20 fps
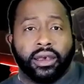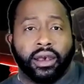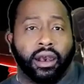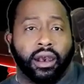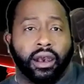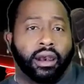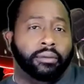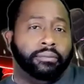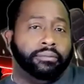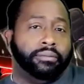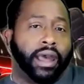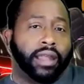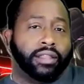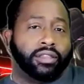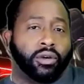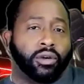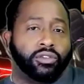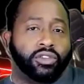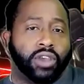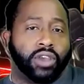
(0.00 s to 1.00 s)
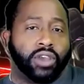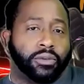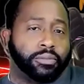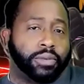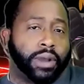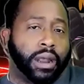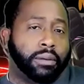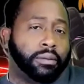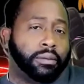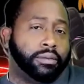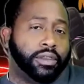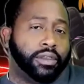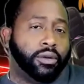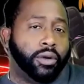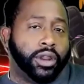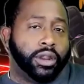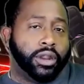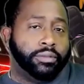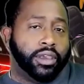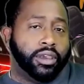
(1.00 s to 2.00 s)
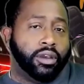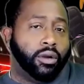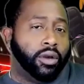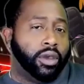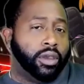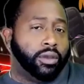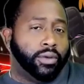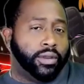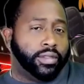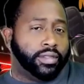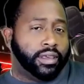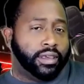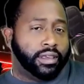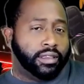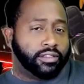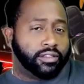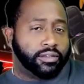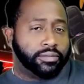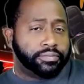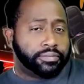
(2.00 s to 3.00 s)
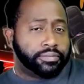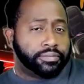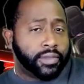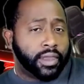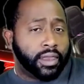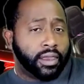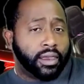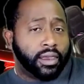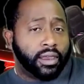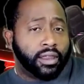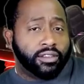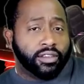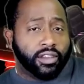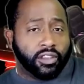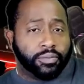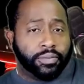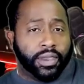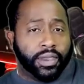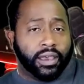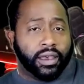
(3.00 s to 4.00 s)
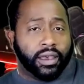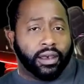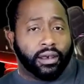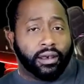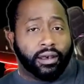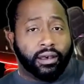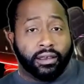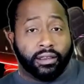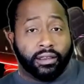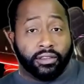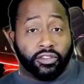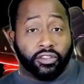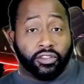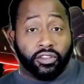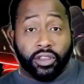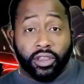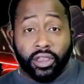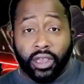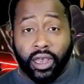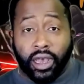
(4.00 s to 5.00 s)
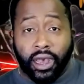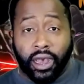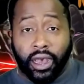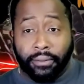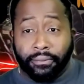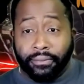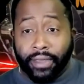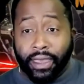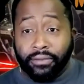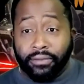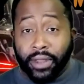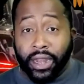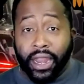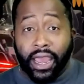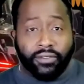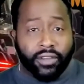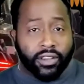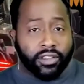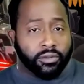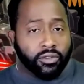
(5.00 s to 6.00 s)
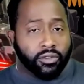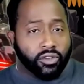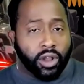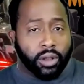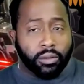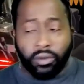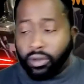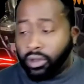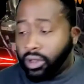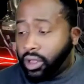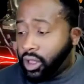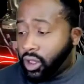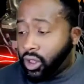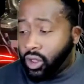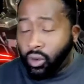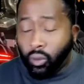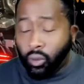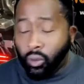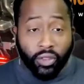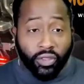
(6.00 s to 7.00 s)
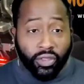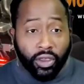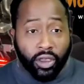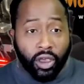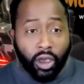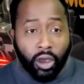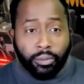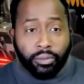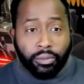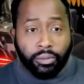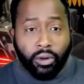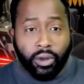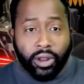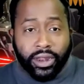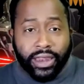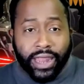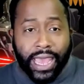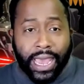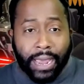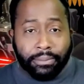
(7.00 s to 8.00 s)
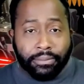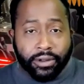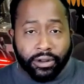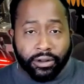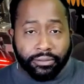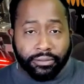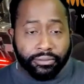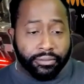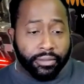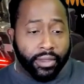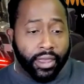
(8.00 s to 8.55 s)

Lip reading: I told you I was probably going to be going with this just because have been having some trouble with the GoPro adapter,